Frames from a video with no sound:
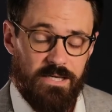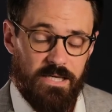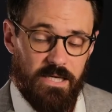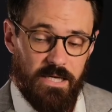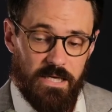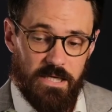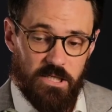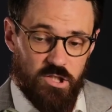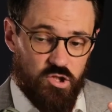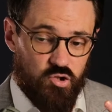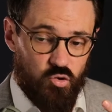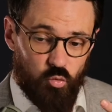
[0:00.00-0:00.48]

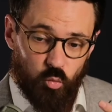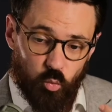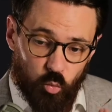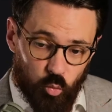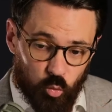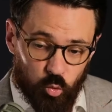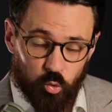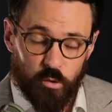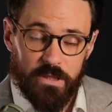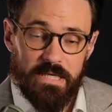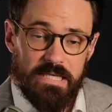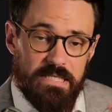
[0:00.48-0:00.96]
is
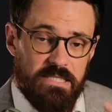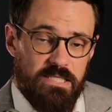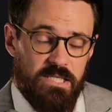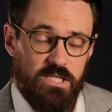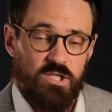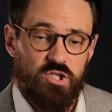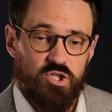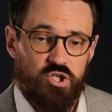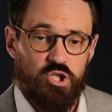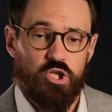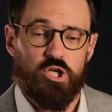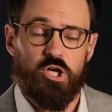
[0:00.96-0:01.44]

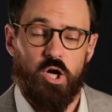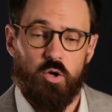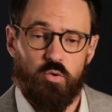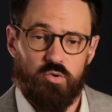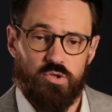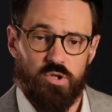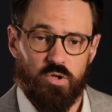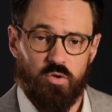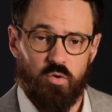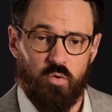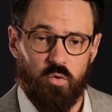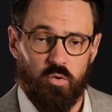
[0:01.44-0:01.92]
reason to go
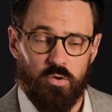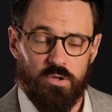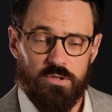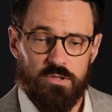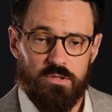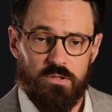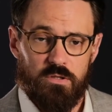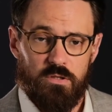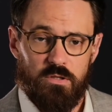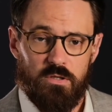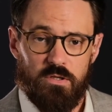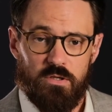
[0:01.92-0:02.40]
to
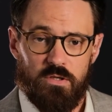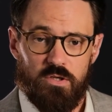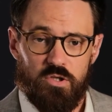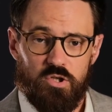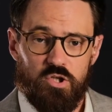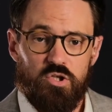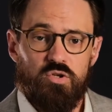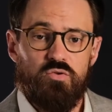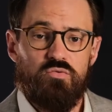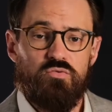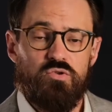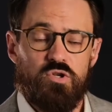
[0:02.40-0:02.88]
court,
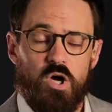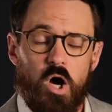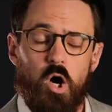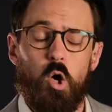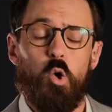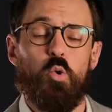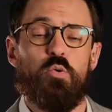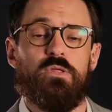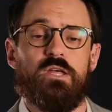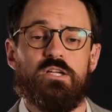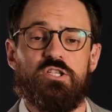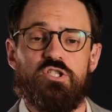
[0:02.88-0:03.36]
you
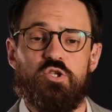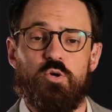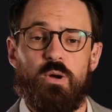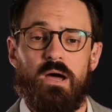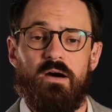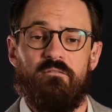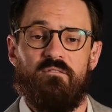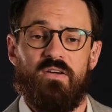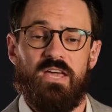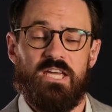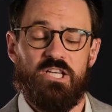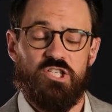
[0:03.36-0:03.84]
know that you
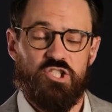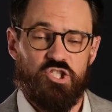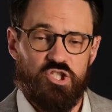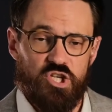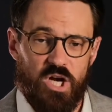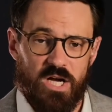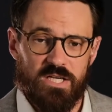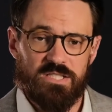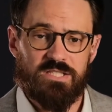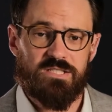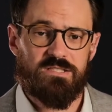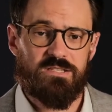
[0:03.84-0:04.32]
have a
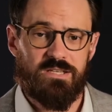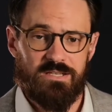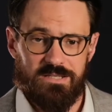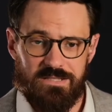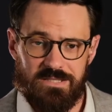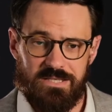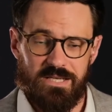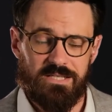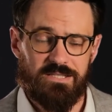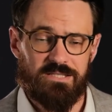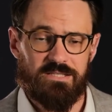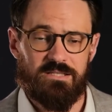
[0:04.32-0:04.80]
just
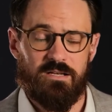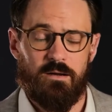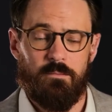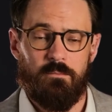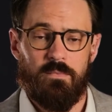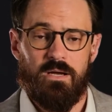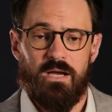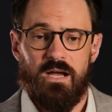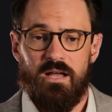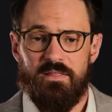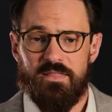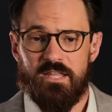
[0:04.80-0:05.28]
system
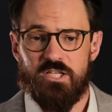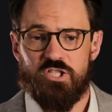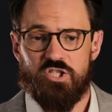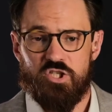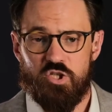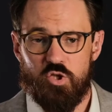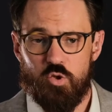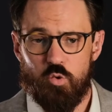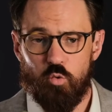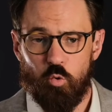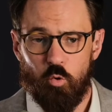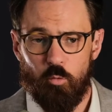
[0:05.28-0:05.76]
that
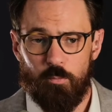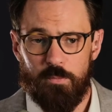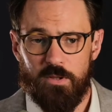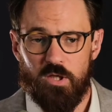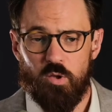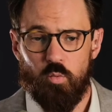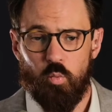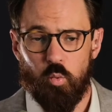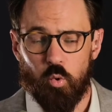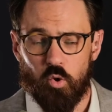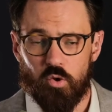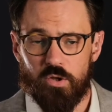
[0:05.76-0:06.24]
you will be
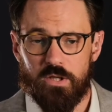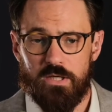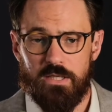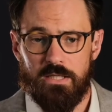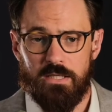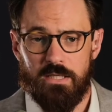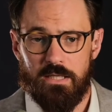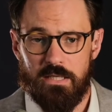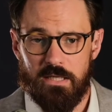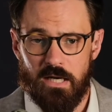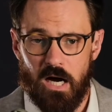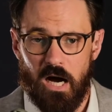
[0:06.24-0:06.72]

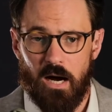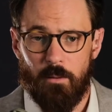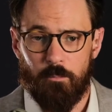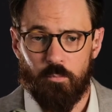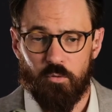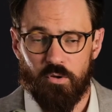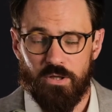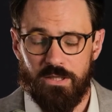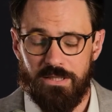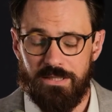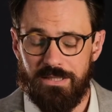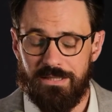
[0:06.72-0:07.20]
working and
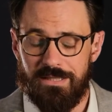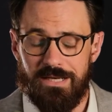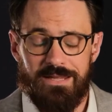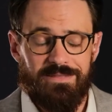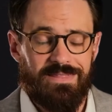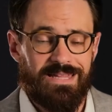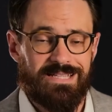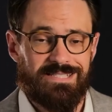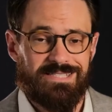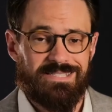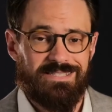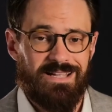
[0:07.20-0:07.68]
operating in
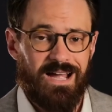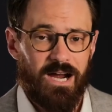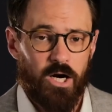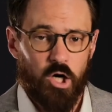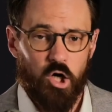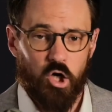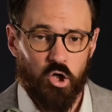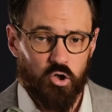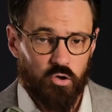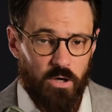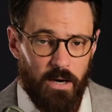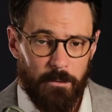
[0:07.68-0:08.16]
that's not
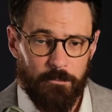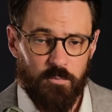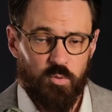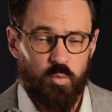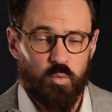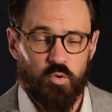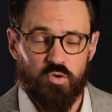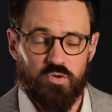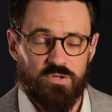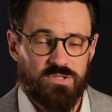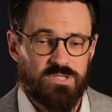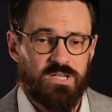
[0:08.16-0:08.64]
corrupt,
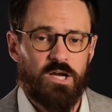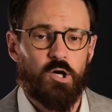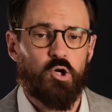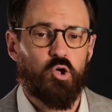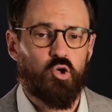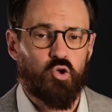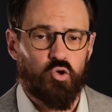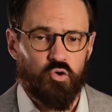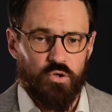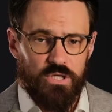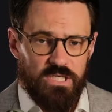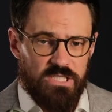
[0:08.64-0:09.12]
where there's not
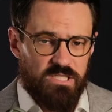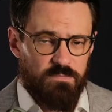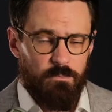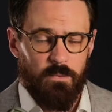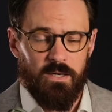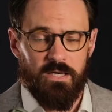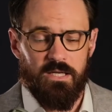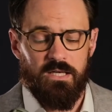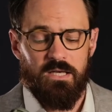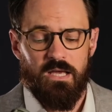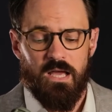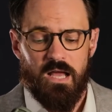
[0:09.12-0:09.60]
grease
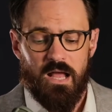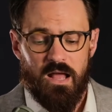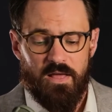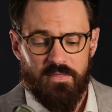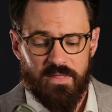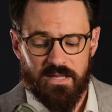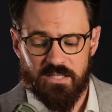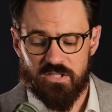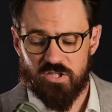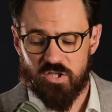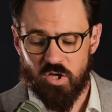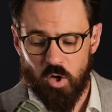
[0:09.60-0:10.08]
money
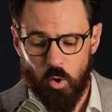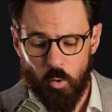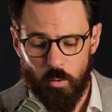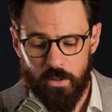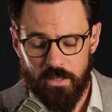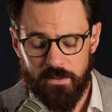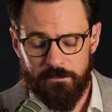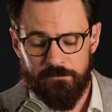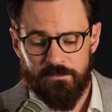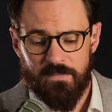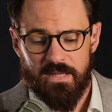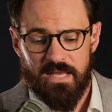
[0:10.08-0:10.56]
that's
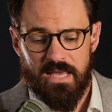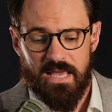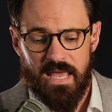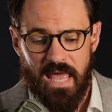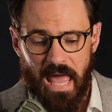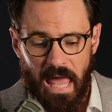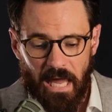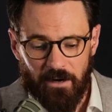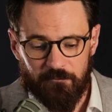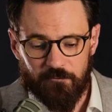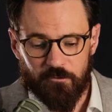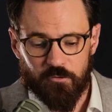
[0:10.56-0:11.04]
going
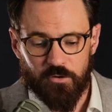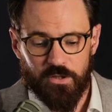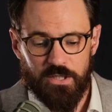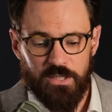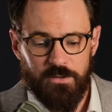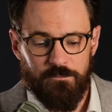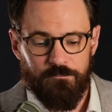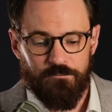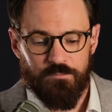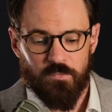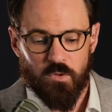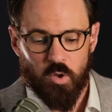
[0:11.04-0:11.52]

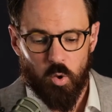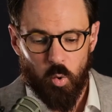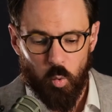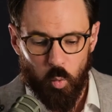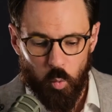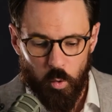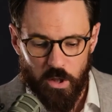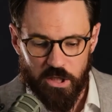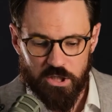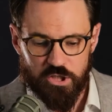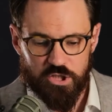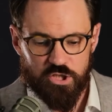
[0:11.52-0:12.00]
every
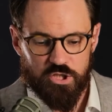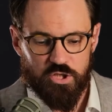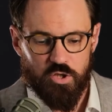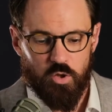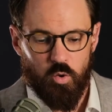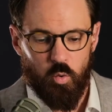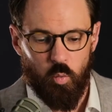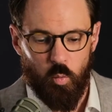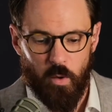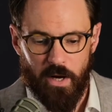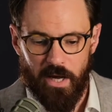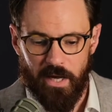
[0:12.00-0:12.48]
which
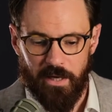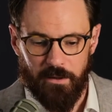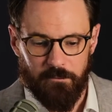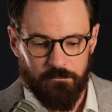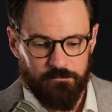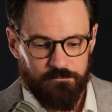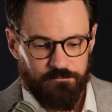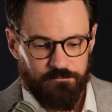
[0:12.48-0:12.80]
way.